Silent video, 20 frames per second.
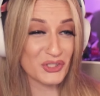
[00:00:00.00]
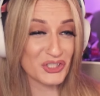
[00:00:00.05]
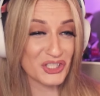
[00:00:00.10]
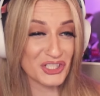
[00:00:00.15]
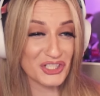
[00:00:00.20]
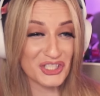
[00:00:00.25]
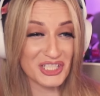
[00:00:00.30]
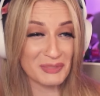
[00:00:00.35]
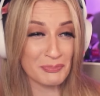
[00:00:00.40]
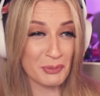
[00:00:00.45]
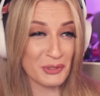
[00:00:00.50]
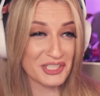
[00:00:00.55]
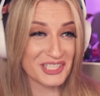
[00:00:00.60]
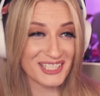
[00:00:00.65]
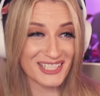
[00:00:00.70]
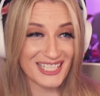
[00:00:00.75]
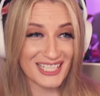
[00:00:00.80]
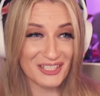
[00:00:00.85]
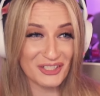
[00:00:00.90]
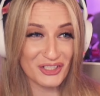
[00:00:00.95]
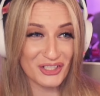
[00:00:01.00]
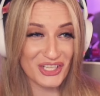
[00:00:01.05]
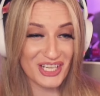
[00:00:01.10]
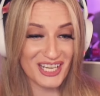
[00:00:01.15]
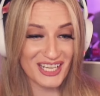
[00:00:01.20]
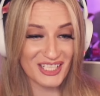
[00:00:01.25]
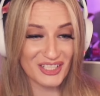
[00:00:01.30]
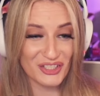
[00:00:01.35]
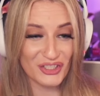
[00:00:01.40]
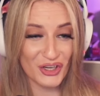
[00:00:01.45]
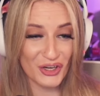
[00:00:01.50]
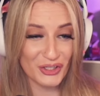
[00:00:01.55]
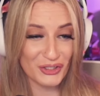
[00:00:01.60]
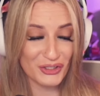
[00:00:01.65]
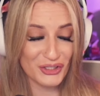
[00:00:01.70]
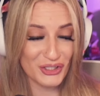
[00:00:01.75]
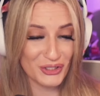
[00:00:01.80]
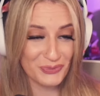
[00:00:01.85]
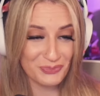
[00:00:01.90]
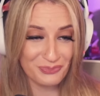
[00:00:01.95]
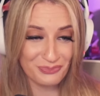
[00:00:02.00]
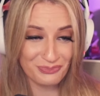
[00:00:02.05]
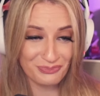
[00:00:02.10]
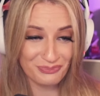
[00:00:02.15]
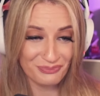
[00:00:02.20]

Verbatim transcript: that we should just put Senshi in charge.